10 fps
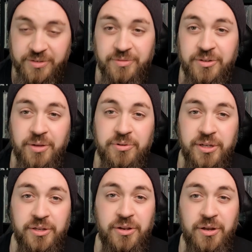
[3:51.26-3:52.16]
you know, when you
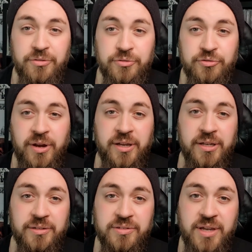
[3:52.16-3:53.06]
get the
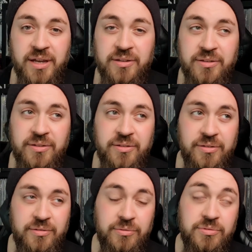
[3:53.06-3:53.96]
knuckle-dragging tech
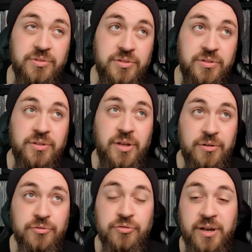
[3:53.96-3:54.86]
or
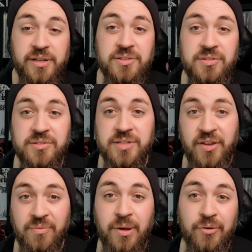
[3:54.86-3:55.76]
knuckle-dragging
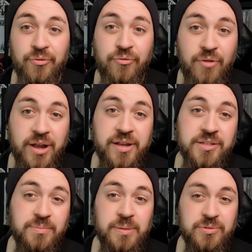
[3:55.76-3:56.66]
death metal phrase
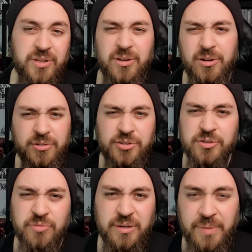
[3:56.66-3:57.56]
and people say, oh, it's
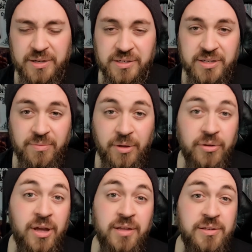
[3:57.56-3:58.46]
just really basic death metal,
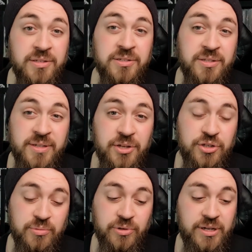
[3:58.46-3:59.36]
this is
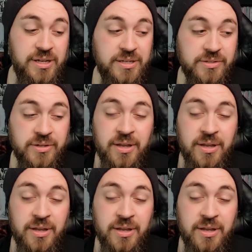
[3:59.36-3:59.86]
essentially what it is.